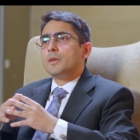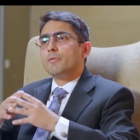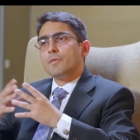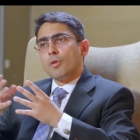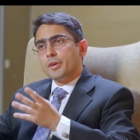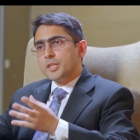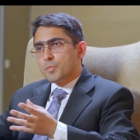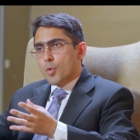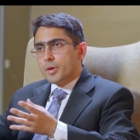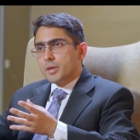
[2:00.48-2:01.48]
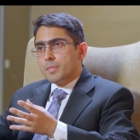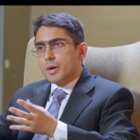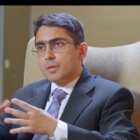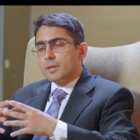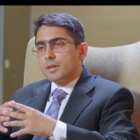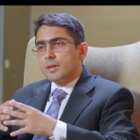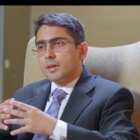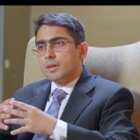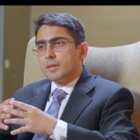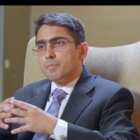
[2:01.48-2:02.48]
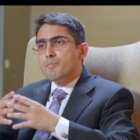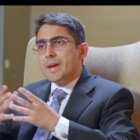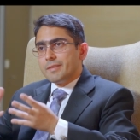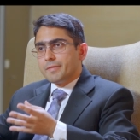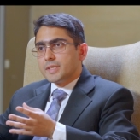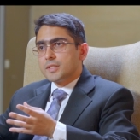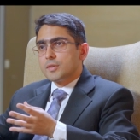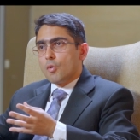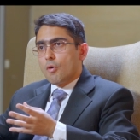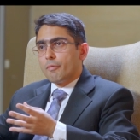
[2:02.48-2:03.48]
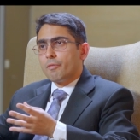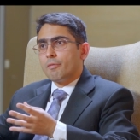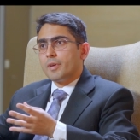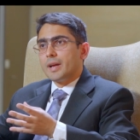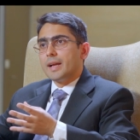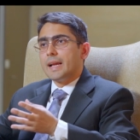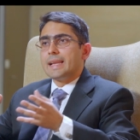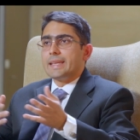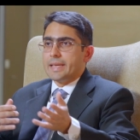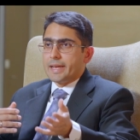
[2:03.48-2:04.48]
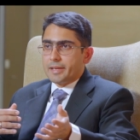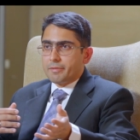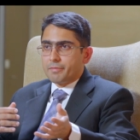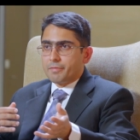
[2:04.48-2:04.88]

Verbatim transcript: Now, we've already spoken about benefits of an AIF.